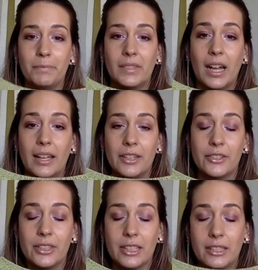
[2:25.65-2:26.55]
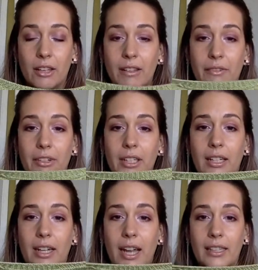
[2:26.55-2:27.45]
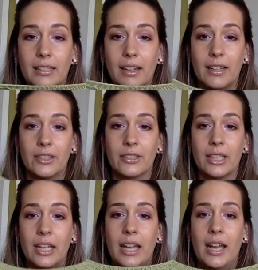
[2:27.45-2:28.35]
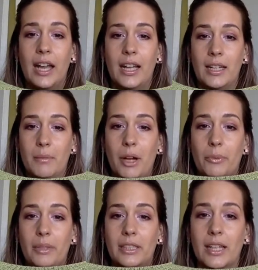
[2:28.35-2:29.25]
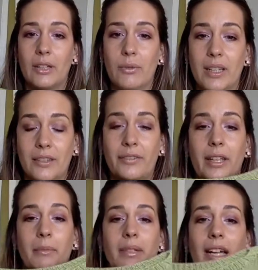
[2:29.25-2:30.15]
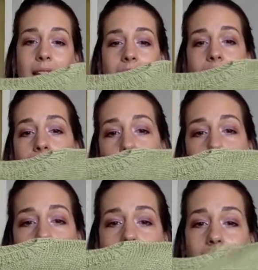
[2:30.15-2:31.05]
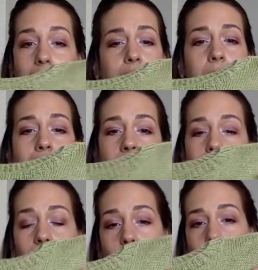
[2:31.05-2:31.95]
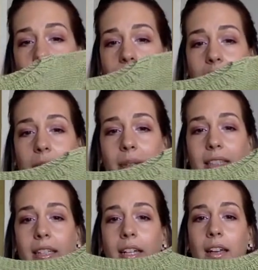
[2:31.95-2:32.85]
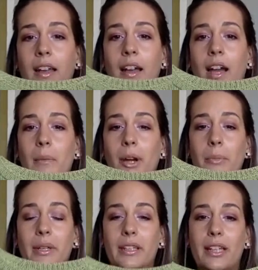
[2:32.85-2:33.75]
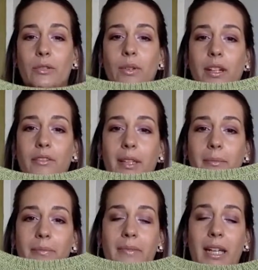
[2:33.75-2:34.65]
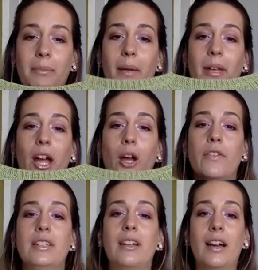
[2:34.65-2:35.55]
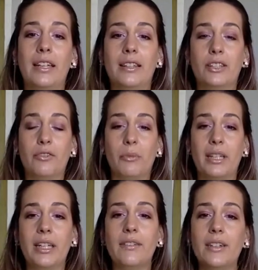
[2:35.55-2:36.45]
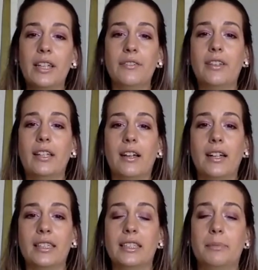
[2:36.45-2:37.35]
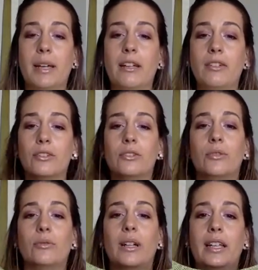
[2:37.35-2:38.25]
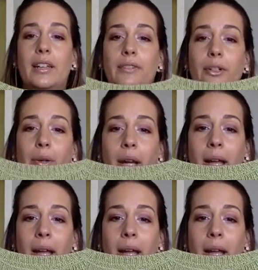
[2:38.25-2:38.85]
dyers in South Africa, hand dyers, and I'm hoping that one of them can help me. I haven't messaged anyone yet, but I'm hoping that one of them can maybe over dye this for me, even if they dye it speckled or whatever,